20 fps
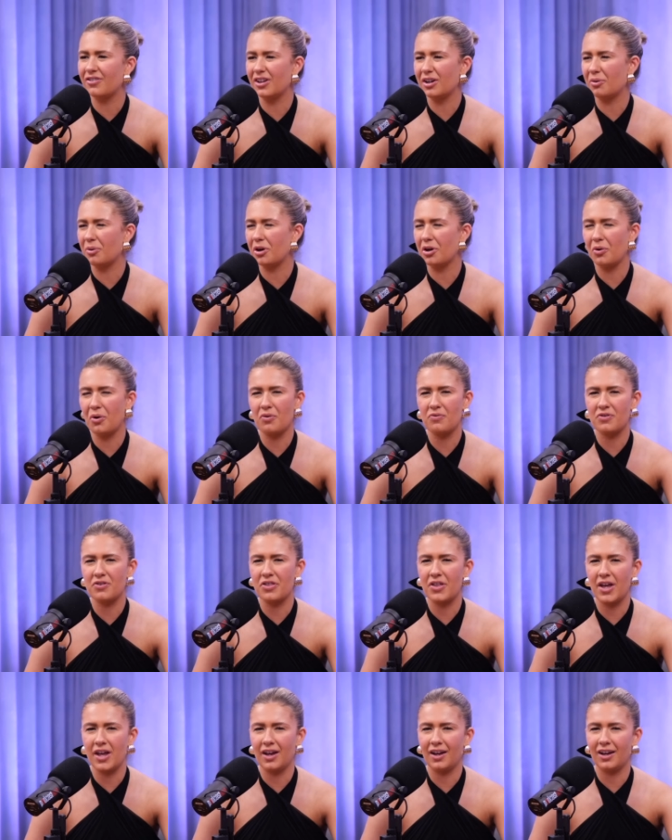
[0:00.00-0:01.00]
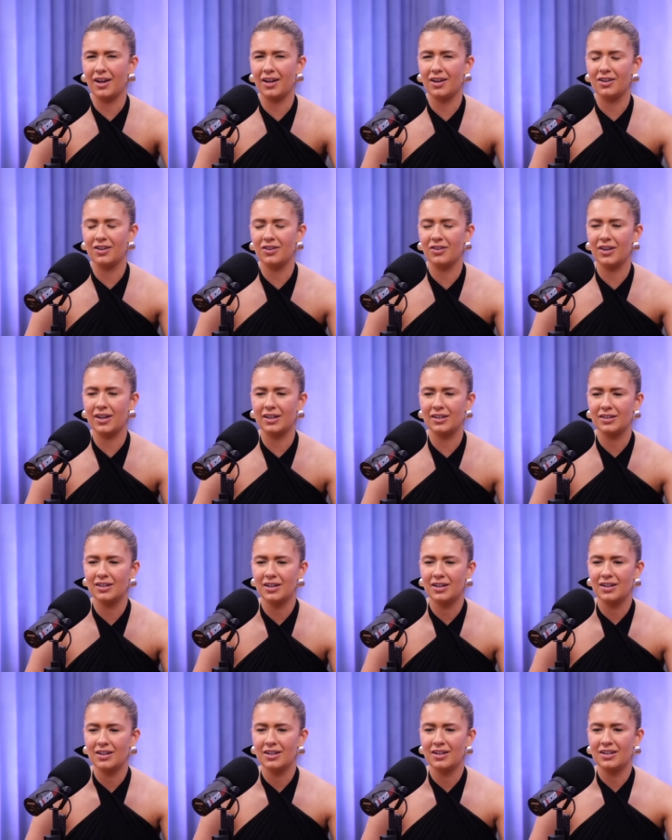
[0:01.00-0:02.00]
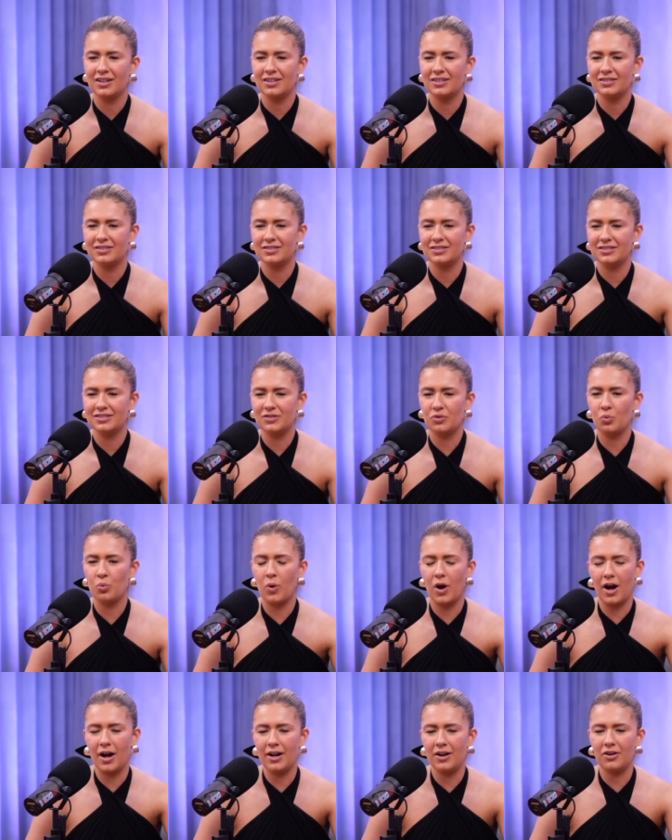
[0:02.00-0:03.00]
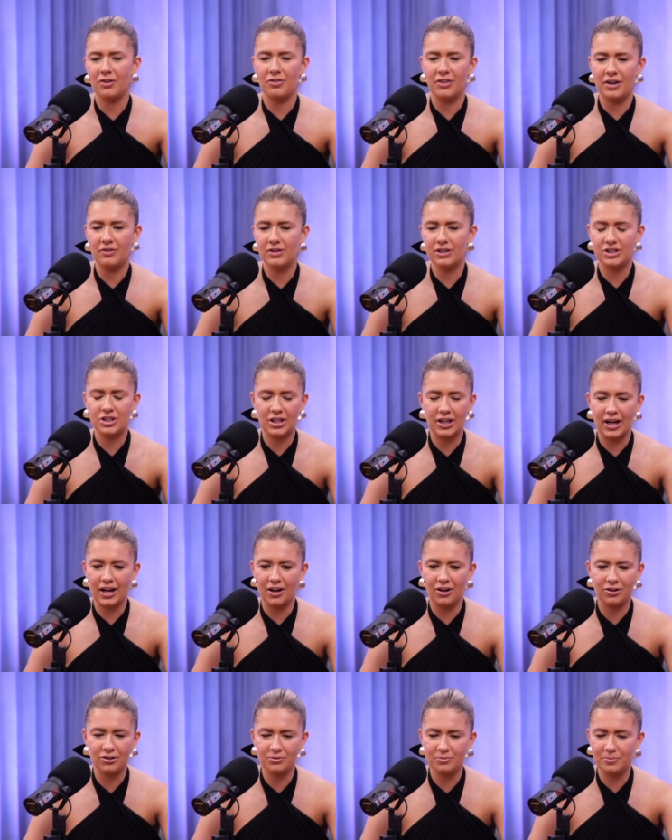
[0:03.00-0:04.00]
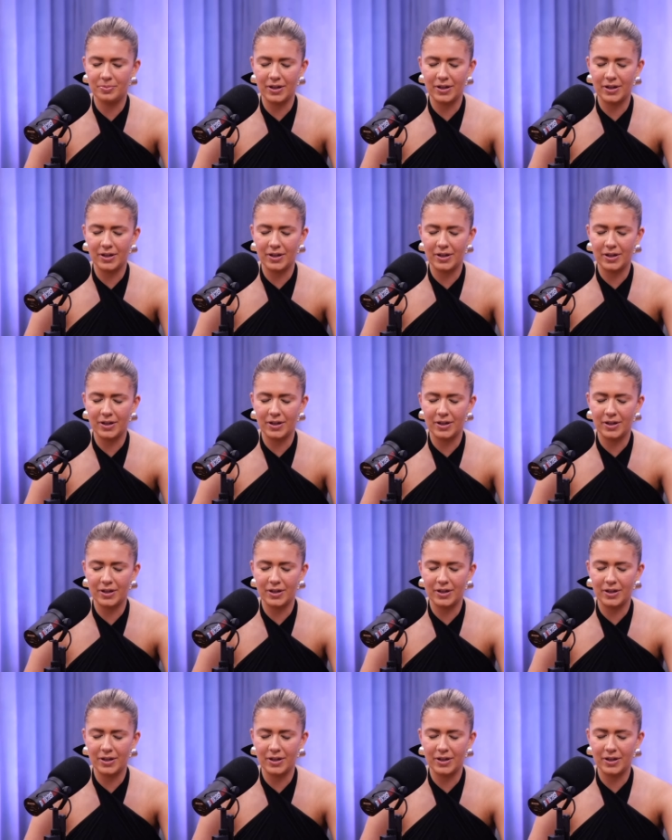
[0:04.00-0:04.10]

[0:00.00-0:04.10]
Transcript: where you overthink and you're like, why aren't they reaching out?